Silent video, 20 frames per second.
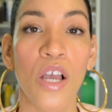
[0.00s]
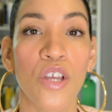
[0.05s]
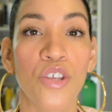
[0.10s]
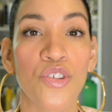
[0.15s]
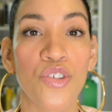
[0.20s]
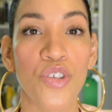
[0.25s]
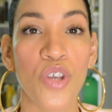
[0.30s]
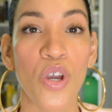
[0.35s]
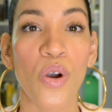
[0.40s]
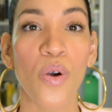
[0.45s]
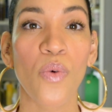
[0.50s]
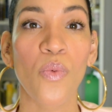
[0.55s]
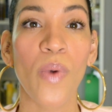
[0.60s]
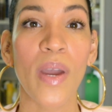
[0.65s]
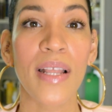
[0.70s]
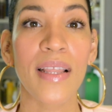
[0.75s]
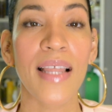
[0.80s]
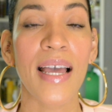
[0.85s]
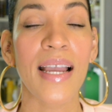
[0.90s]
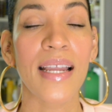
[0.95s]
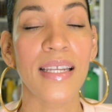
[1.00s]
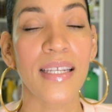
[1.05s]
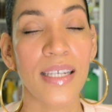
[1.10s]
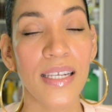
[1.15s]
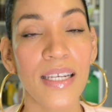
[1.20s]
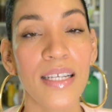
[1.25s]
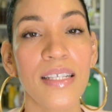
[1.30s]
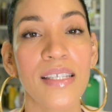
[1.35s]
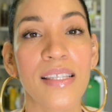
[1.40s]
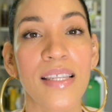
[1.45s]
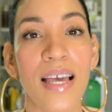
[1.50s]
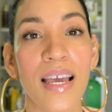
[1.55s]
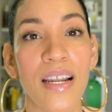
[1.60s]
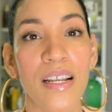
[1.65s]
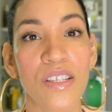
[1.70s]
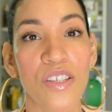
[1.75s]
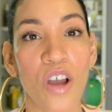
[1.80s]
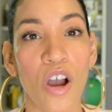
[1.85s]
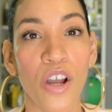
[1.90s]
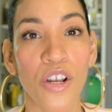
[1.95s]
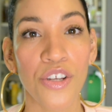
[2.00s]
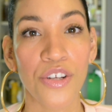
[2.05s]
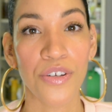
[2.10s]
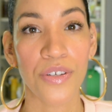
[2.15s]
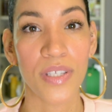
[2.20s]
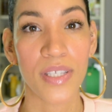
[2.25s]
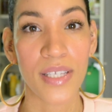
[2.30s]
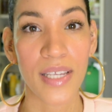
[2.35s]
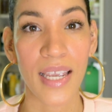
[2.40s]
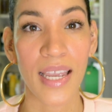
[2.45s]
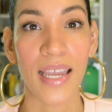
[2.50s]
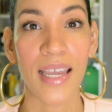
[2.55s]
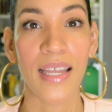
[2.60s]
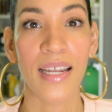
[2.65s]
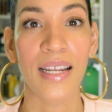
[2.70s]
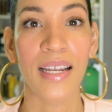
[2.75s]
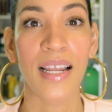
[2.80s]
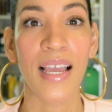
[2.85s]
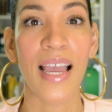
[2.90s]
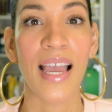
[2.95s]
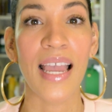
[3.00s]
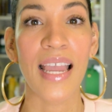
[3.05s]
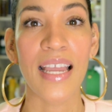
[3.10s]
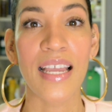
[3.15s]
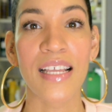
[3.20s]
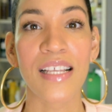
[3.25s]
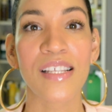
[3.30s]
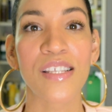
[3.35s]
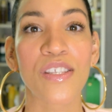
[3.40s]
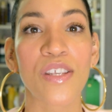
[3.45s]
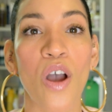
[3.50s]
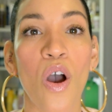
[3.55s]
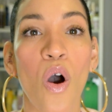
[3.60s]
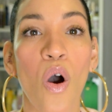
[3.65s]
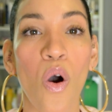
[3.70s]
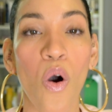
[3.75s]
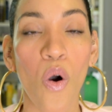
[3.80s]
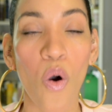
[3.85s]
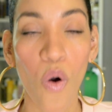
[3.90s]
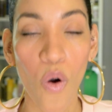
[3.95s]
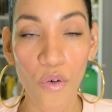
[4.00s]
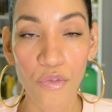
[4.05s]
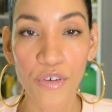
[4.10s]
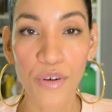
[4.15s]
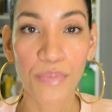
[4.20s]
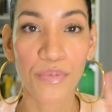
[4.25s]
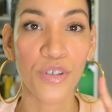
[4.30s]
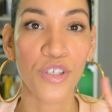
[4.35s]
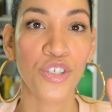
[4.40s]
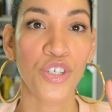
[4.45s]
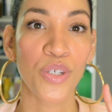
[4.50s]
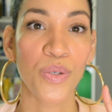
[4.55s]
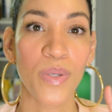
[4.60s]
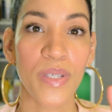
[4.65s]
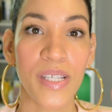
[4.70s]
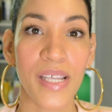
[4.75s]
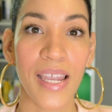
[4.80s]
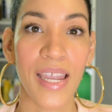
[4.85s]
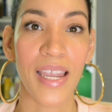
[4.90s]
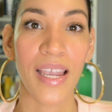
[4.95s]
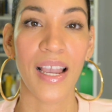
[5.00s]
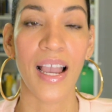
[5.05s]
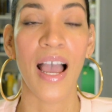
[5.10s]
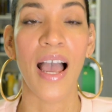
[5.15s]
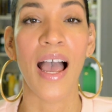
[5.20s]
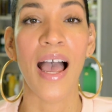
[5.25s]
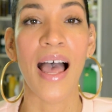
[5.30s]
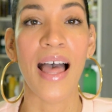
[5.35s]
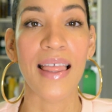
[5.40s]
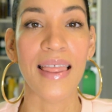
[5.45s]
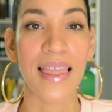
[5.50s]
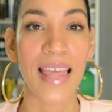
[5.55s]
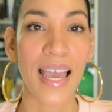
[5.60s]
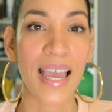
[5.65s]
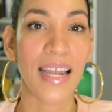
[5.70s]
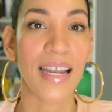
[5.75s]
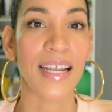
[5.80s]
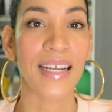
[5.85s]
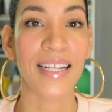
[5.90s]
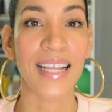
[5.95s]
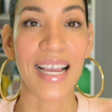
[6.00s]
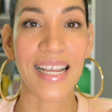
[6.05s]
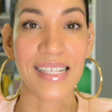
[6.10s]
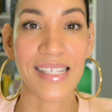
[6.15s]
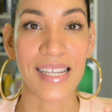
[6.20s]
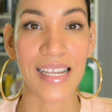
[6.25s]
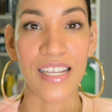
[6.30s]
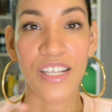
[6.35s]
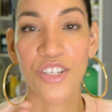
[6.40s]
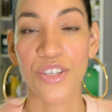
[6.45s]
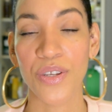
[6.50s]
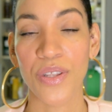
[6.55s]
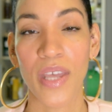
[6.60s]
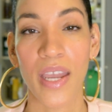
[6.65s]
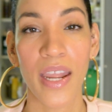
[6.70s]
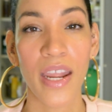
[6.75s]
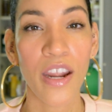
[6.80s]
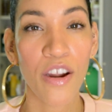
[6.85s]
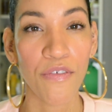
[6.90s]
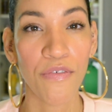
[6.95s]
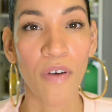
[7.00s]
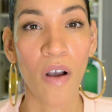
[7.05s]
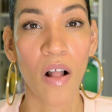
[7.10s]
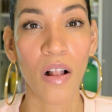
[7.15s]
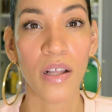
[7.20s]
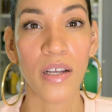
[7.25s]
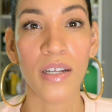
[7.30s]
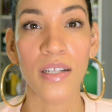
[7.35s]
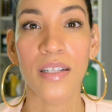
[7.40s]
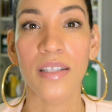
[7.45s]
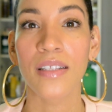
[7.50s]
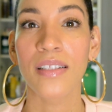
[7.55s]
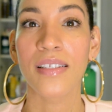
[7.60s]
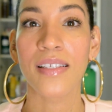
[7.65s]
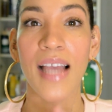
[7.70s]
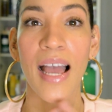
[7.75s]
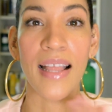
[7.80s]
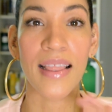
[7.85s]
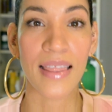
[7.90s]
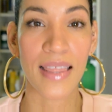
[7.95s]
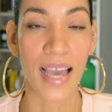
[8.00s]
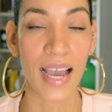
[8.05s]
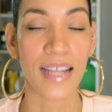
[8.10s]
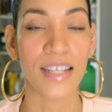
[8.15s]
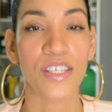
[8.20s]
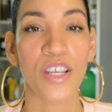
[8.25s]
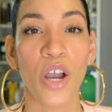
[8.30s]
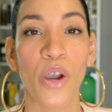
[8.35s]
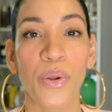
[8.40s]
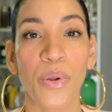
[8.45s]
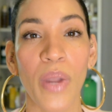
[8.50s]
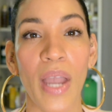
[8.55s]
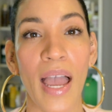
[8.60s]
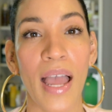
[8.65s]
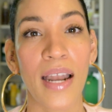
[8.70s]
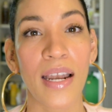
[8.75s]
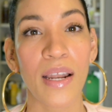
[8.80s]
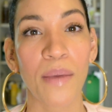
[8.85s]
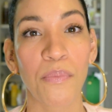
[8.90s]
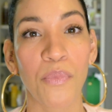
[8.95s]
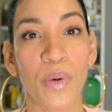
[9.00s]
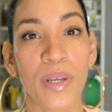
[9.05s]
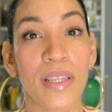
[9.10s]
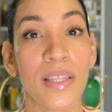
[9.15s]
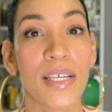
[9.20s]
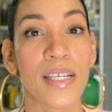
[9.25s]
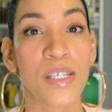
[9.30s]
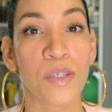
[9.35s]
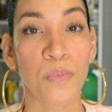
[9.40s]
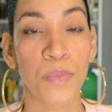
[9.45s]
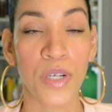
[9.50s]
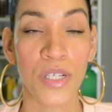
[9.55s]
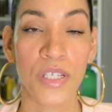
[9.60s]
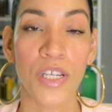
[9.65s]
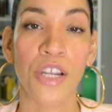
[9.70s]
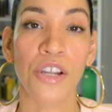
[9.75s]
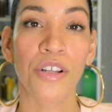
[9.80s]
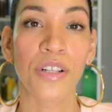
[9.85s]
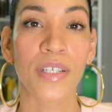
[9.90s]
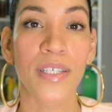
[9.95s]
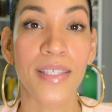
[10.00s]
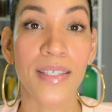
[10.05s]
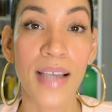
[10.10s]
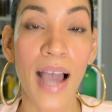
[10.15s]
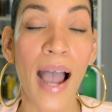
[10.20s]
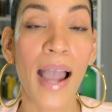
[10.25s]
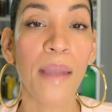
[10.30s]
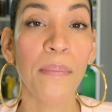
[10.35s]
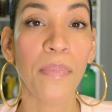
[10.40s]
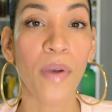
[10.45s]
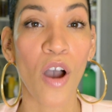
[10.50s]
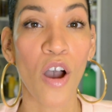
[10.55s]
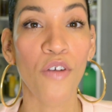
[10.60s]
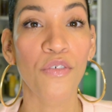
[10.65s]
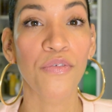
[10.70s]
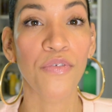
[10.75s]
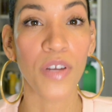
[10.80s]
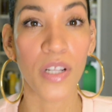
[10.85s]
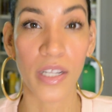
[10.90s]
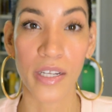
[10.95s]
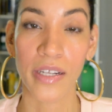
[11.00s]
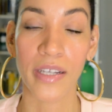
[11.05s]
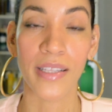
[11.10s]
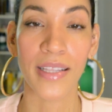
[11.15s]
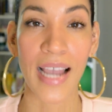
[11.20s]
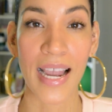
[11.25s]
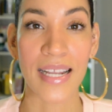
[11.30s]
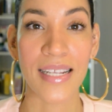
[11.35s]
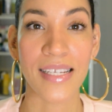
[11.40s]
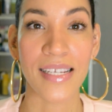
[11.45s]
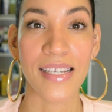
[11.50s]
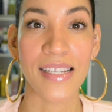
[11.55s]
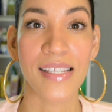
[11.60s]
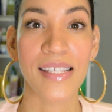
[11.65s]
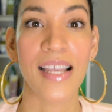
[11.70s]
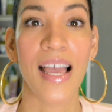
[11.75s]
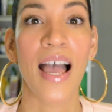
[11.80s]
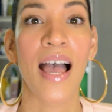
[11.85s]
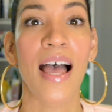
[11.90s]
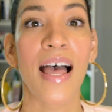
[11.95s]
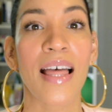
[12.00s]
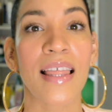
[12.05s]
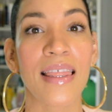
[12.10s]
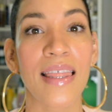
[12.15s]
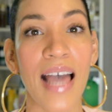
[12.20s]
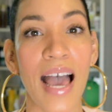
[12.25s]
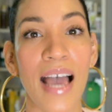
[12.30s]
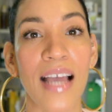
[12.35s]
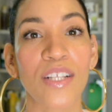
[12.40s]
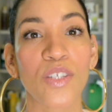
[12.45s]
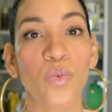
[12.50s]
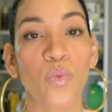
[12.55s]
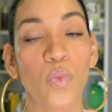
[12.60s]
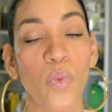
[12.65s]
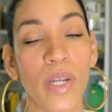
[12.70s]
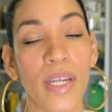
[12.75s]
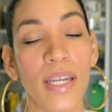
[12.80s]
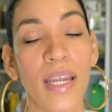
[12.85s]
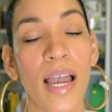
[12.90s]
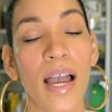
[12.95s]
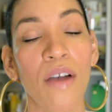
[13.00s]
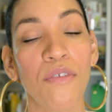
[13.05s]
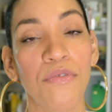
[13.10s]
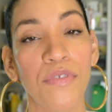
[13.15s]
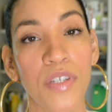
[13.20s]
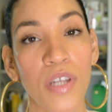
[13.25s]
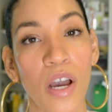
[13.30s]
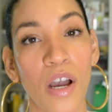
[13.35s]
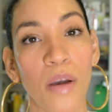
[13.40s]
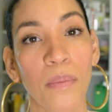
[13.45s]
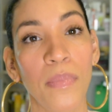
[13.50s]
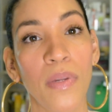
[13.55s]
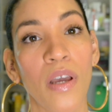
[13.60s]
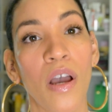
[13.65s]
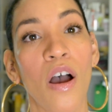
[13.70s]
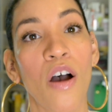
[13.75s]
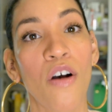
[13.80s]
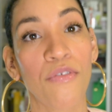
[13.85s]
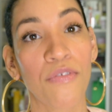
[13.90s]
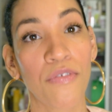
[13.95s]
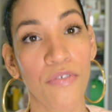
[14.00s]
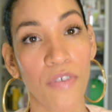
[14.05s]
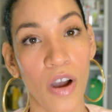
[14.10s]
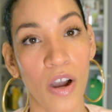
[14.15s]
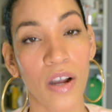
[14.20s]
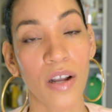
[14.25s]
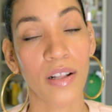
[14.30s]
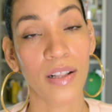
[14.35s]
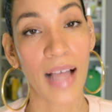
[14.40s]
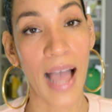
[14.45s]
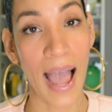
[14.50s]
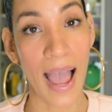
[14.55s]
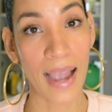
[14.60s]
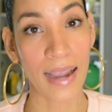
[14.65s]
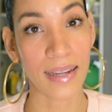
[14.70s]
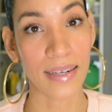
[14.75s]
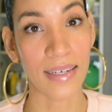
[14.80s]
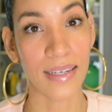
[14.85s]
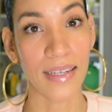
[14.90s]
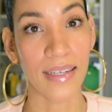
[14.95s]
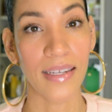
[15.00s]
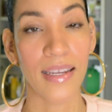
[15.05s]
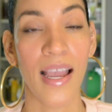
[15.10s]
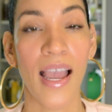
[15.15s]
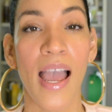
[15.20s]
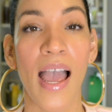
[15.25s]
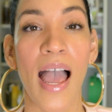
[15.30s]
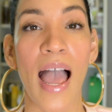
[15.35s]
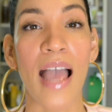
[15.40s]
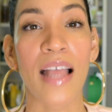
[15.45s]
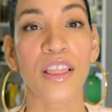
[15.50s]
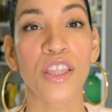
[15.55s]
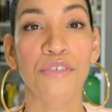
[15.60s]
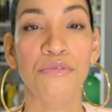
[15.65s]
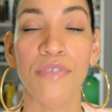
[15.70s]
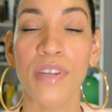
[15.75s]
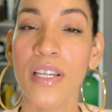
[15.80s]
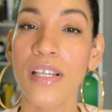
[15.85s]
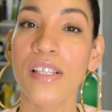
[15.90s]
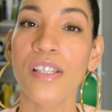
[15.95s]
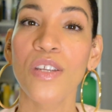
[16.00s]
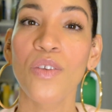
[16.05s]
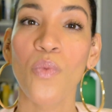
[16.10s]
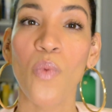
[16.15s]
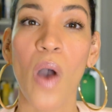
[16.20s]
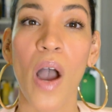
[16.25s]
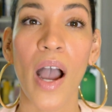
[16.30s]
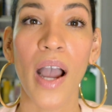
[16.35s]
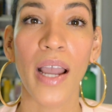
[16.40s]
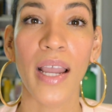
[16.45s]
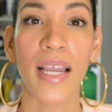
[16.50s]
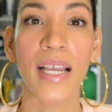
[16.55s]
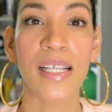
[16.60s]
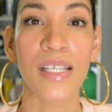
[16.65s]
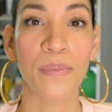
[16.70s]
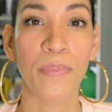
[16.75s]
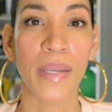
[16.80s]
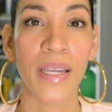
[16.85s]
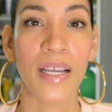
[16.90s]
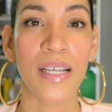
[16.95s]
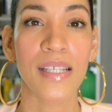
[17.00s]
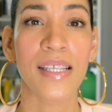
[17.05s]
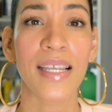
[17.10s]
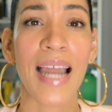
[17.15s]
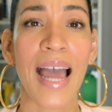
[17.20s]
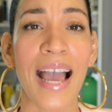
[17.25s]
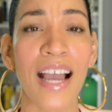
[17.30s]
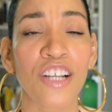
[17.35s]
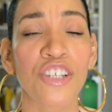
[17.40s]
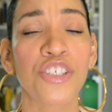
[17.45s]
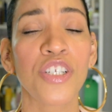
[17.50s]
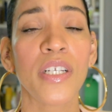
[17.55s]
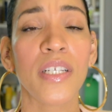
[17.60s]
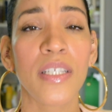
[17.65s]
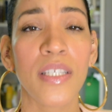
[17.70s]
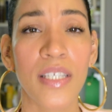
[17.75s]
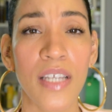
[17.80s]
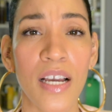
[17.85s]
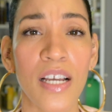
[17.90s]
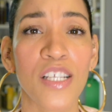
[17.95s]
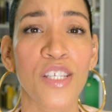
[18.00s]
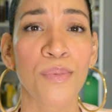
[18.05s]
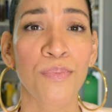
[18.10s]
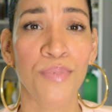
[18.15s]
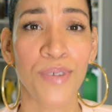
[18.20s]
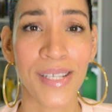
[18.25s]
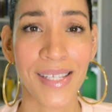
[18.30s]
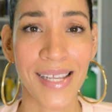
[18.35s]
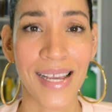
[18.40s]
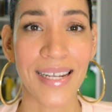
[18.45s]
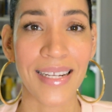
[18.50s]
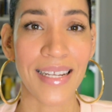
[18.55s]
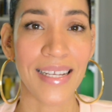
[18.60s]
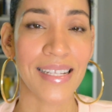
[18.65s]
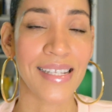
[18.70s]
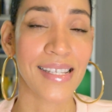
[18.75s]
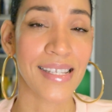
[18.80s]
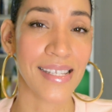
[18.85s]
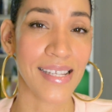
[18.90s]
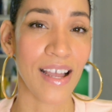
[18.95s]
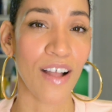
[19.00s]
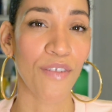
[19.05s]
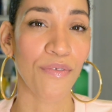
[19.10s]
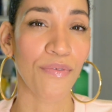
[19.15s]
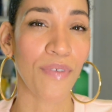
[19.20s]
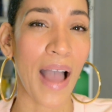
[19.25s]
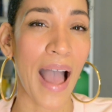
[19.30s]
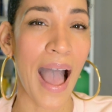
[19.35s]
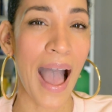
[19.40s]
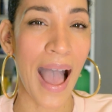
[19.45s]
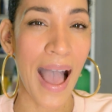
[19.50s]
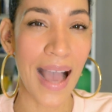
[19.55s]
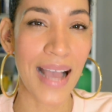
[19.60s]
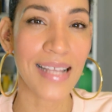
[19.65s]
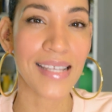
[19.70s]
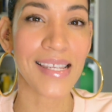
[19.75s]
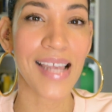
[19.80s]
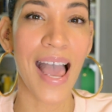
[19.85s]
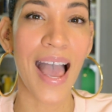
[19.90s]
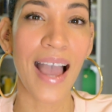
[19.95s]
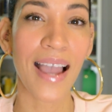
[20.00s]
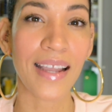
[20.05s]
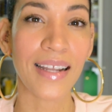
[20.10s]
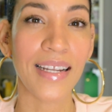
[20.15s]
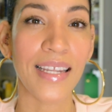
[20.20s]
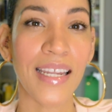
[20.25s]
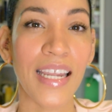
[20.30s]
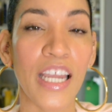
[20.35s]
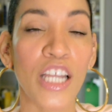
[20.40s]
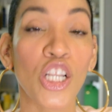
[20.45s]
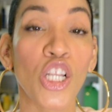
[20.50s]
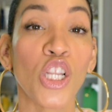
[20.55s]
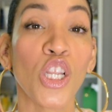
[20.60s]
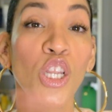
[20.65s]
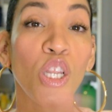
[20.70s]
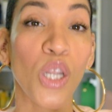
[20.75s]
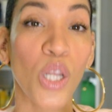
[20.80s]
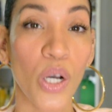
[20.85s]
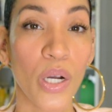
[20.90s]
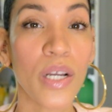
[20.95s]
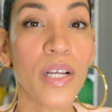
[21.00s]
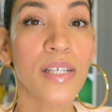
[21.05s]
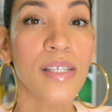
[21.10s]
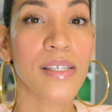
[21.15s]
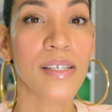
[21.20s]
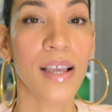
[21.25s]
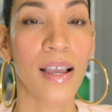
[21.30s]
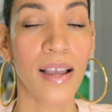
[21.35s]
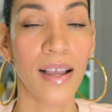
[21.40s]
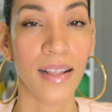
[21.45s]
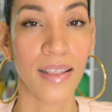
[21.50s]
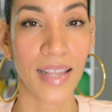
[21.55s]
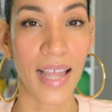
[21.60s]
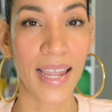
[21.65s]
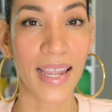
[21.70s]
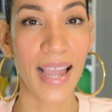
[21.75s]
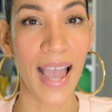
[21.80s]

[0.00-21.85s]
So when that yeast that is on your skin is overproducing, then it gets into the hair follicles, and that's how you end up with this particular type of folliculitis that we have dubbed fungal acne. And the reason why is because it actually does present itself as acne. It looks like